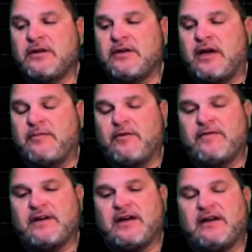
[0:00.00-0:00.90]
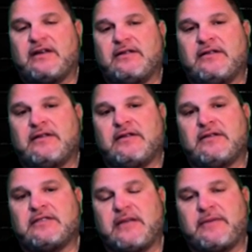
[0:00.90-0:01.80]
moved on
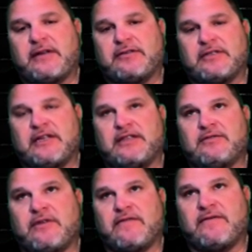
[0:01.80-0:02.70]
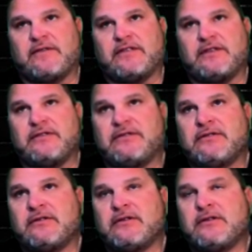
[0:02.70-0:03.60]
St. Patrick's Day 2014.
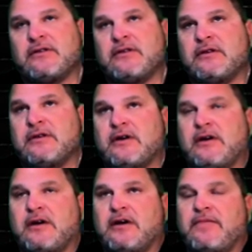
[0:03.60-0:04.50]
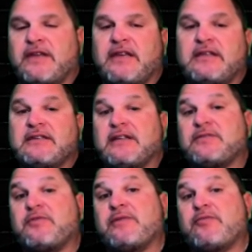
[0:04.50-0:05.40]
The kids had
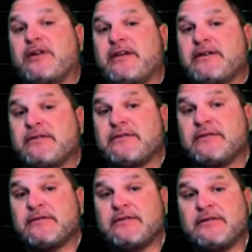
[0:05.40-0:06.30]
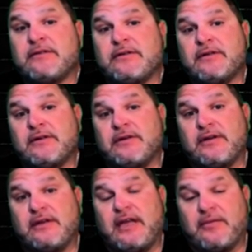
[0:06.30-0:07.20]
spring break.
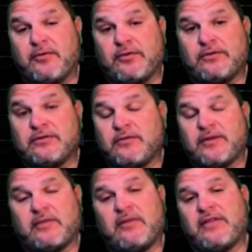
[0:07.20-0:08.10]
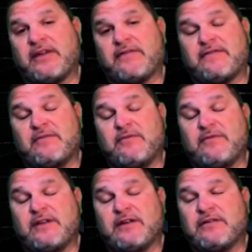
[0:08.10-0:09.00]
April. So about a month after I moved
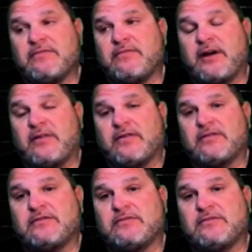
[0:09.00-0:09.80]
here, Marilyn,